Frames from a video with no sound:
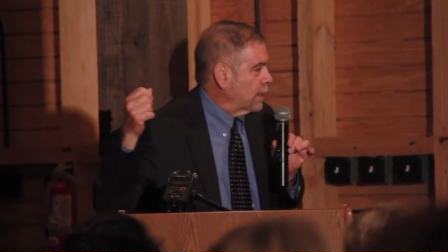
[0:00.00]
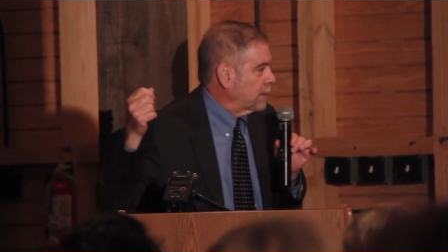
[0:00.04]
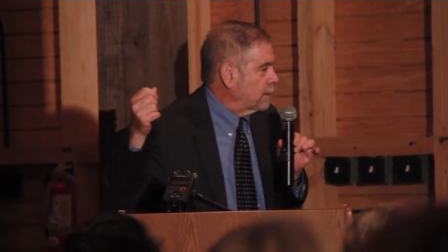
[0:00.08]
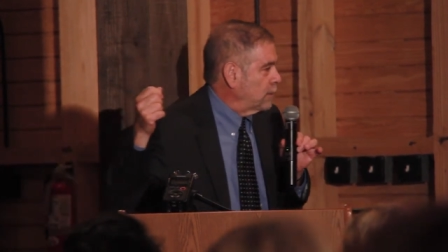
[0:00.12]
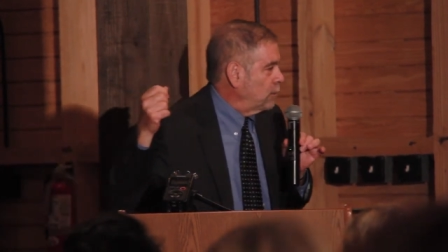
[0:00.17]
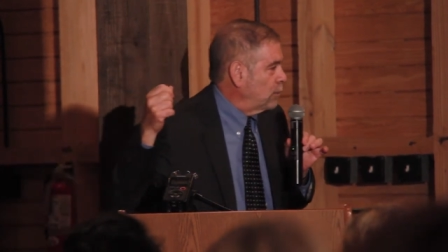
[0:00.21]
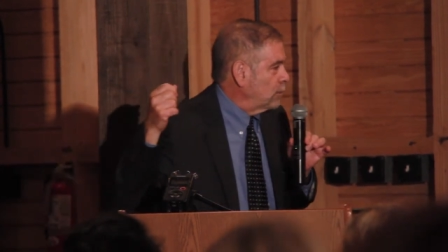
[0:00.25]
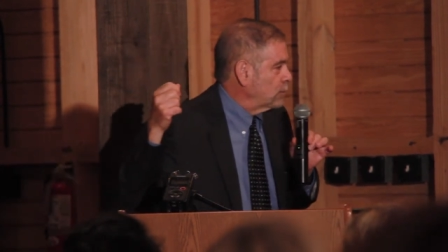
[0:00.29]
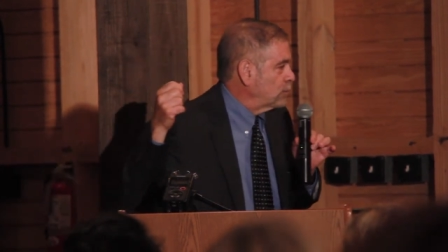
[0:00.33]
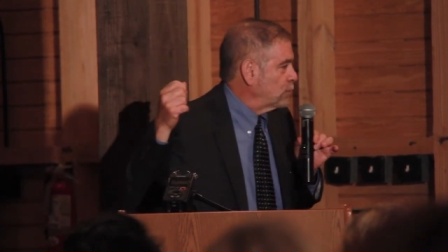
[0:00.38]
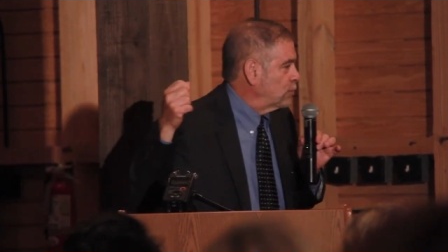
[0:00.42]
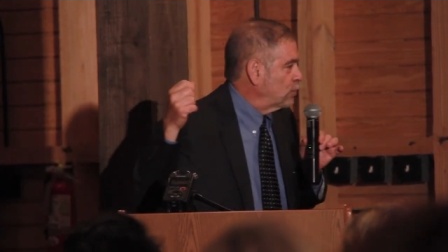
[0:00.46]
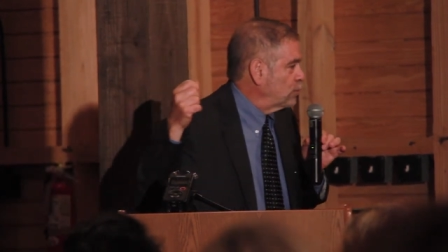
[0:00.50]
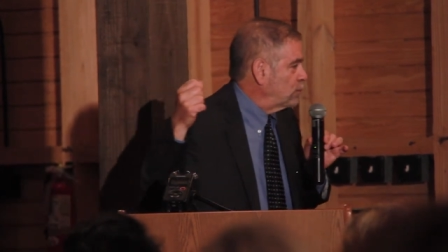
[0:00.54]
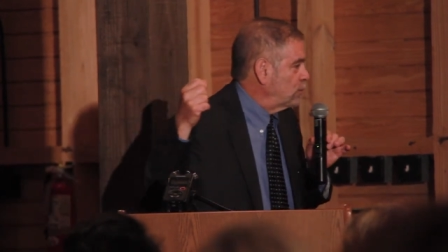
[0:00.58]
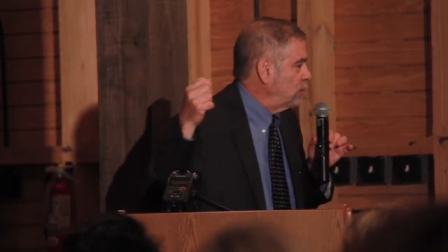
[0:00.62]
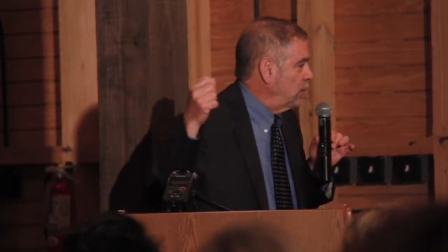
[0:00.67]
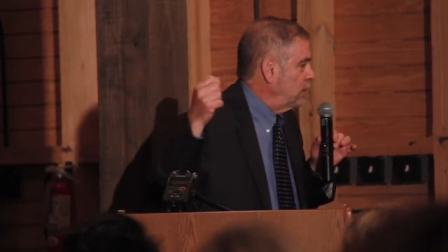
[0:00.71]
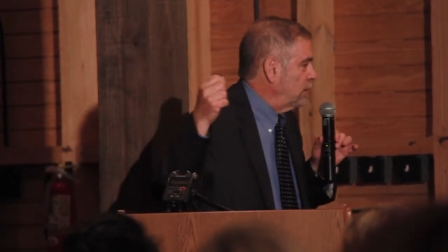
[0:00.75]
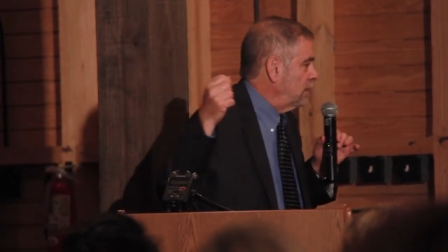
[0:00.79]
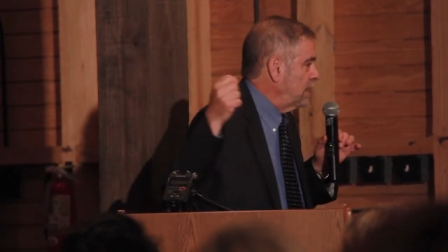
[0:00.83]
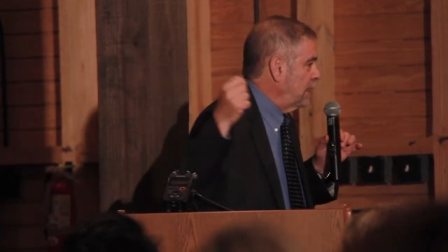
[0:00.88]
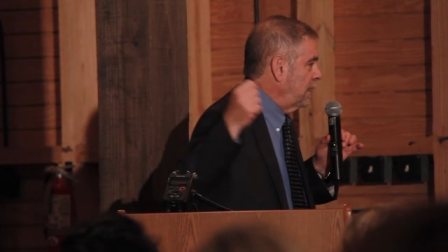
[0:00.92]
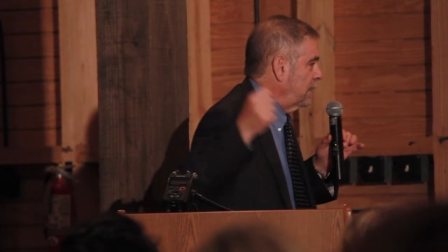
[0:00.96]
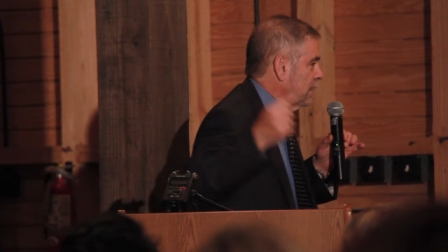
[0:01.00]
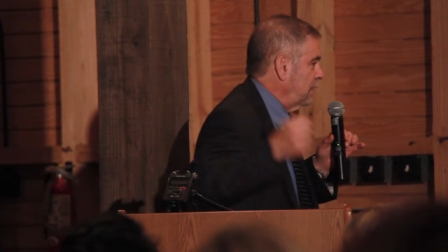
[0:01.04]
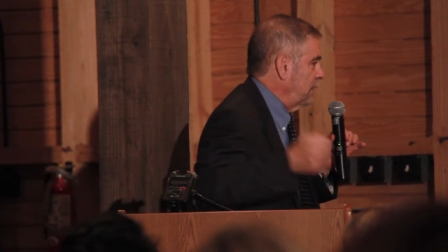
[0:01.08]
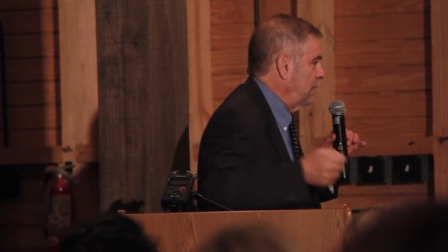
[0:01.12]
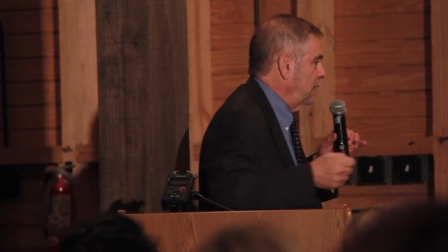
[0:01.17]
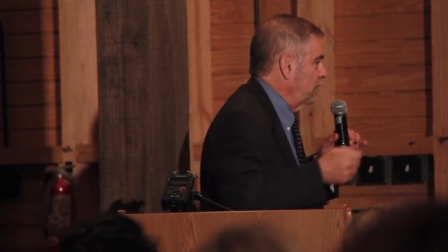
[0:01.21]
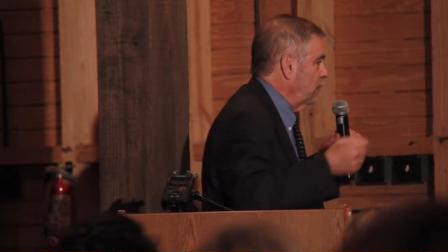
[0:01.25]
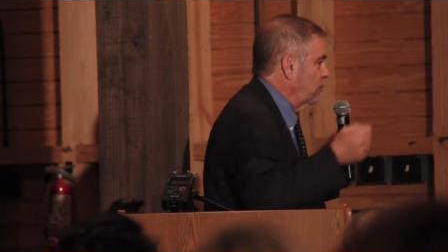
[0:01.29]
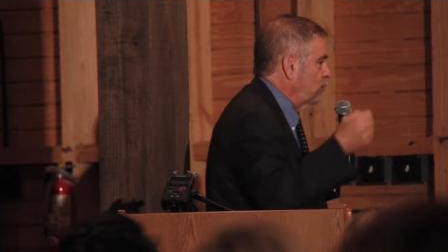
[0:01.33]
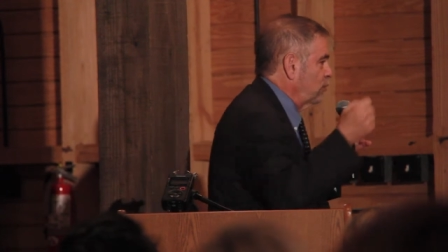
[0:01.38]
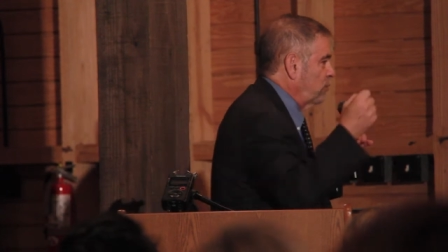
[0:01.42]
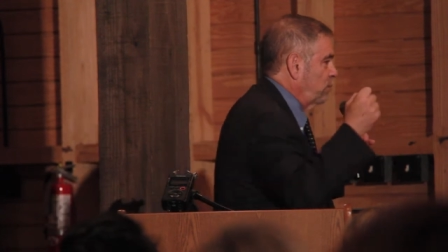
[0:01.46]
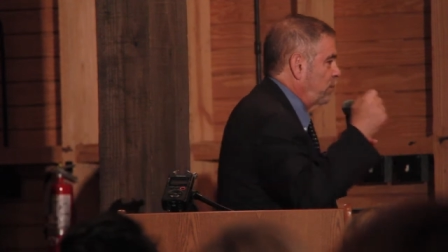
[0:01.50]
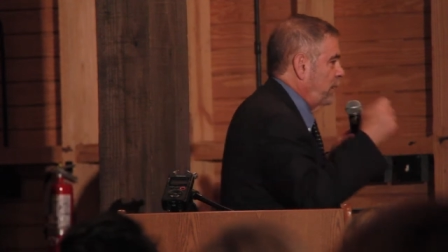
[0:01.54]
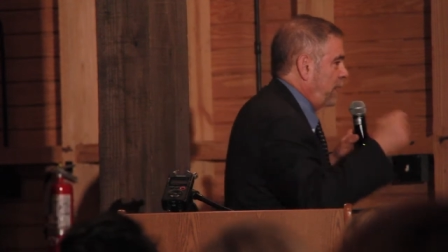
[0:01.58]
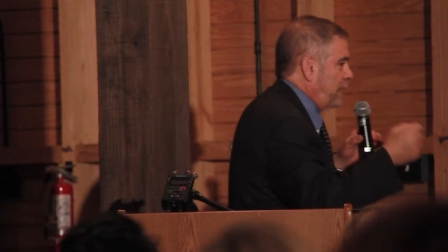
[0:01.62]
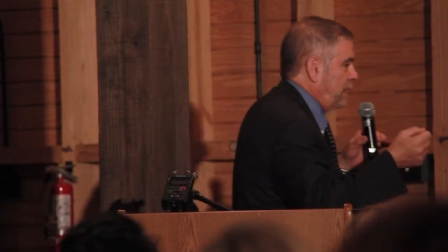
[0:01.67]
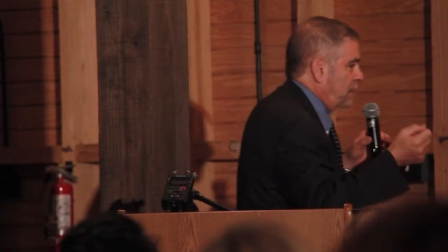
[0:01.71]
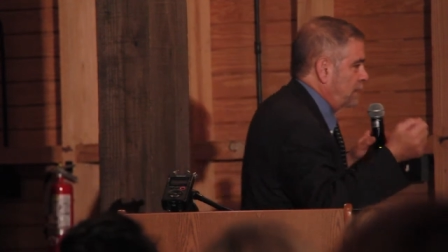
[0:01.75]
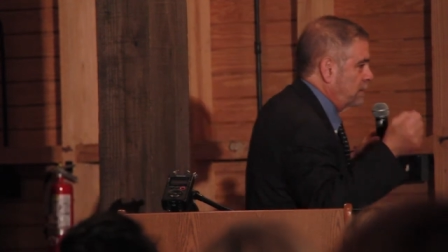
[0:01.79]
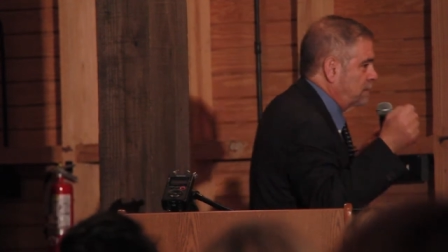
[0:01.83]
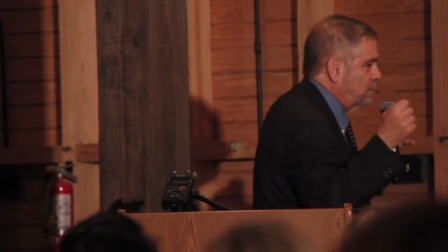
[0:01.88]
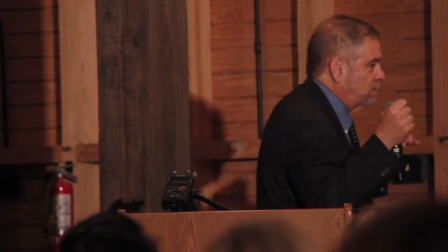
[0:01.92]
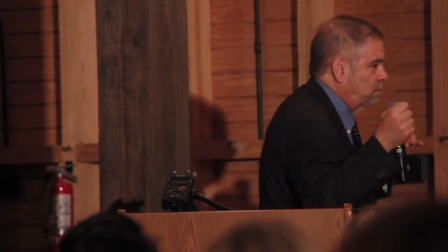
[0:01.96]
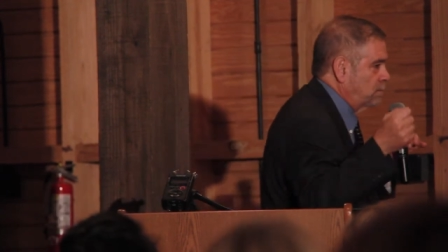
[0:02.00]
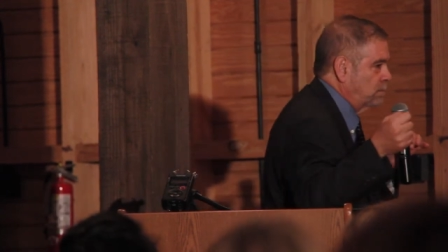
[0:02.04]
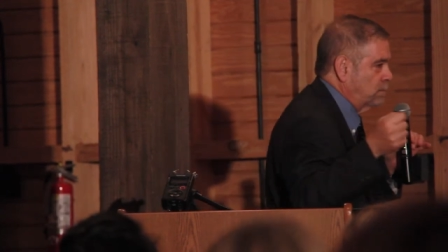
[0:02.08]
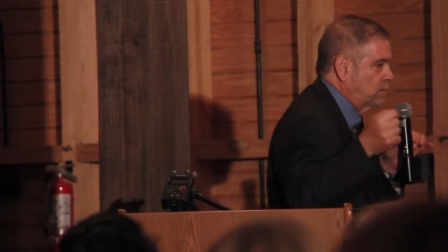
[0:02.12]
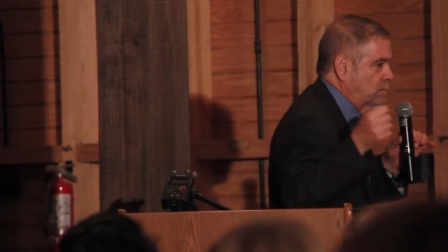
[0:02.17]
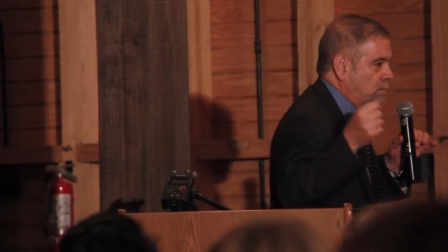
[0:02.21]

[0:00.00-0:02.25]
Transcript: I can also see that in Spain